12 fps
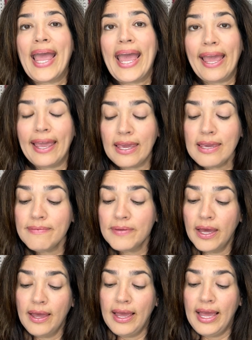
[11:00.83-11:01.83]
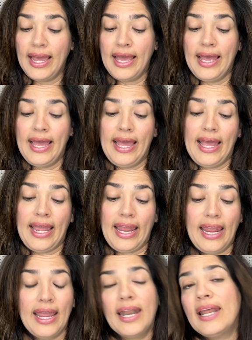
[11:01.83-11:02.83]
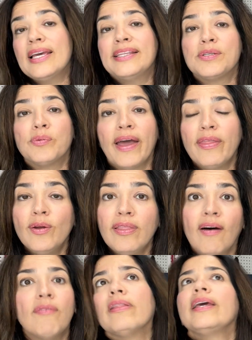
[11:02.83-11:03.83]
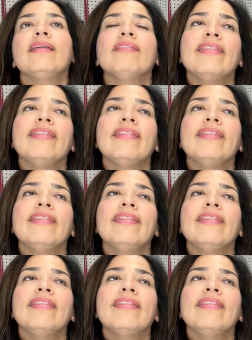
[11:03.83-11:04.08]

A. And it's rather lovely.